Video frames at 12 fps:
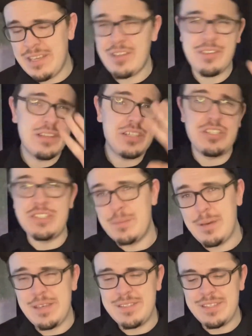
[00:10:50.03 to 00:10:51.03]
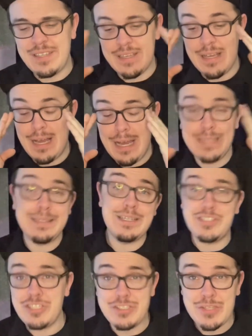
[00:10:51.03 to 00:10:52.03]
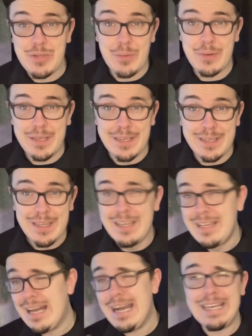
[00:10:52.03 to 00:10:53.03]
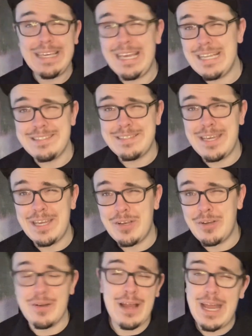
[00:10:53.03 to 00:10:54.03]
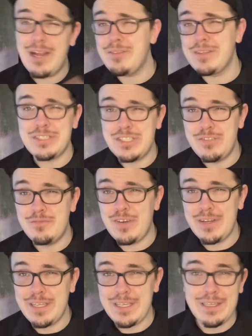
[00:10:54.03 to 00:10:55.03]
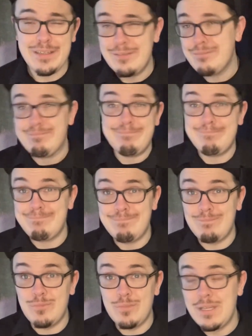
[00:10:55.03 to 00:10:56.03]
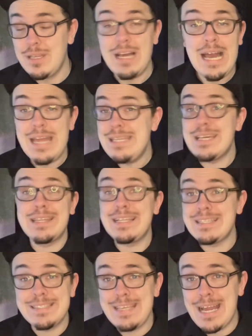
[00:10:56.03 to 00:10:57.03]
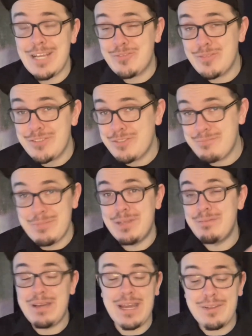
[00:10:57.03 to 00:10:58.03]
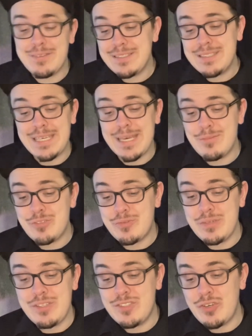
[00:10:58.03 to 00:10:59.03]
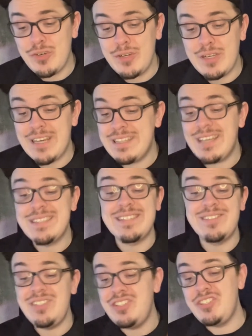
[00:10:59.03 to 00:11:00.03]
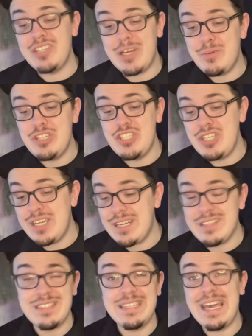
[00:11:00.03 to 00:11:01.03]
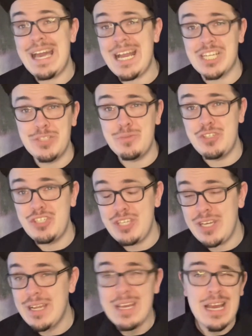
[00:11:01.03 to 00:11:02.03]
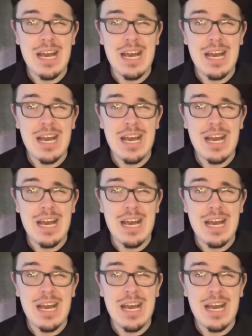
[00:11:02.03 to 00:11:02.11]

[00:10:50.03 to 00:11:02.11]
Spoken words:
They all think she's amazing. I think she's annoying. I can't stand her. I don't think she's funny. Nothing against the actress, but I don't think the chemistry is good. I thought the CGI was shit. I thought the action was shit.